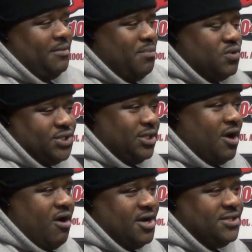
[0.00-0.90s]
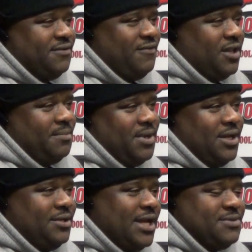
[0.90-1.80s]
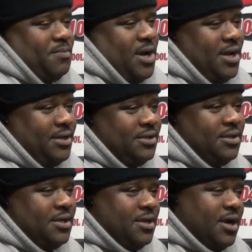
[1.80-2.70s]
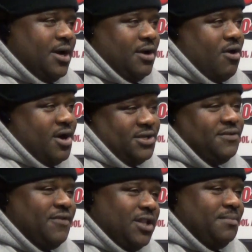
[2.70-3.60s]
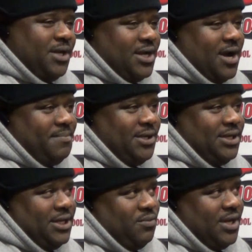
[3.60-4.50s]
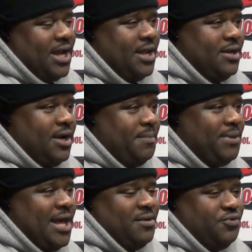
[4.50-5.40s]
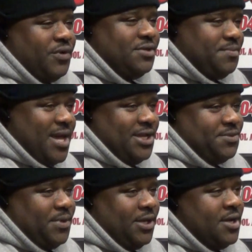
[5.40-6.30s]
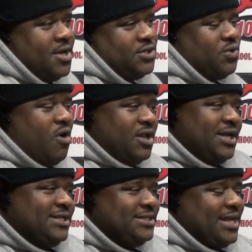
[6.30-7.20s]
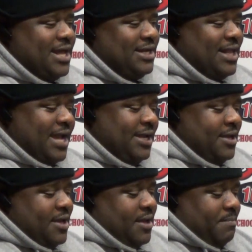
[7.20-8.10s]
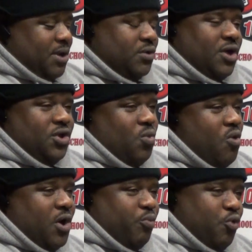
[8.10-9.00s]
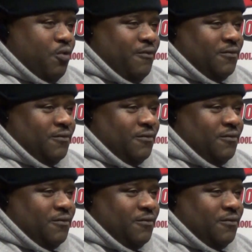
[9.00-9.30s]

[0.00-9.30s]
Mozilla Artist Development, that's my artist development company, and then we got Platinum Dreams Management. So all that is kind of like built under one roof,